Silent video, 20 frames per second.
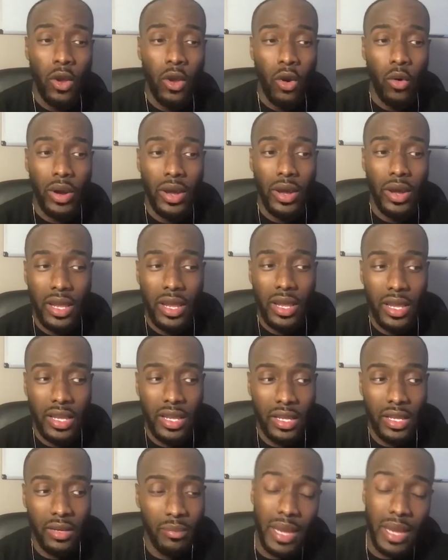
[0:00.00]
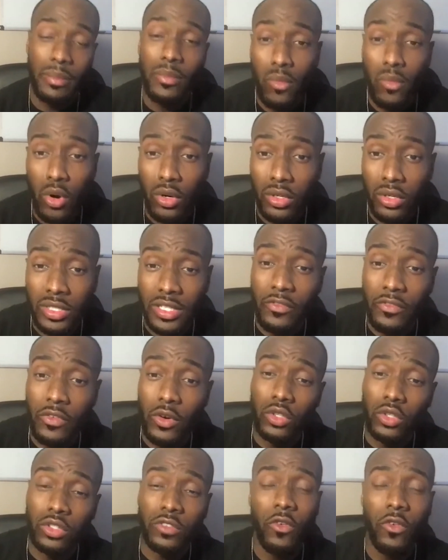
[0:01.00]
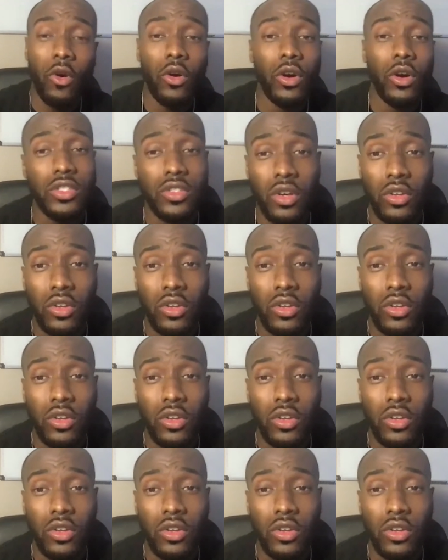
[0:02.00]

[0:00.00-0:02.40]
where it may be more difficult to focus